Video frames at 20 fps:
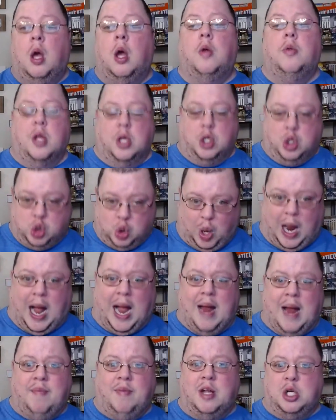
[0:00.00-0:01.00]
The
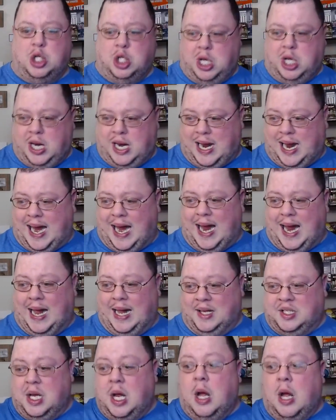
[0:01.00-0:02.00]
drive that she
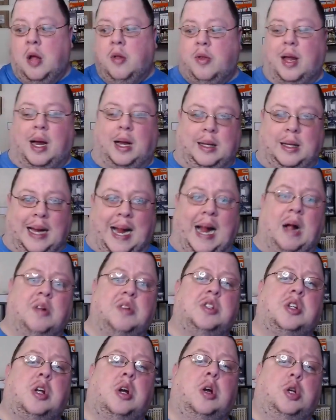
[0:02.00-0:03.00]
has that
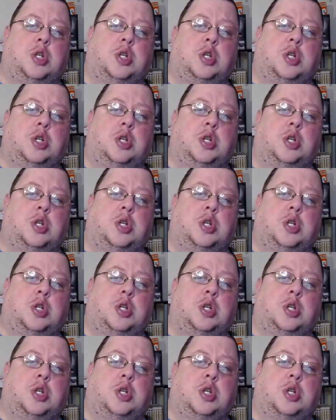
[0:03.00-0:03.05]
allows her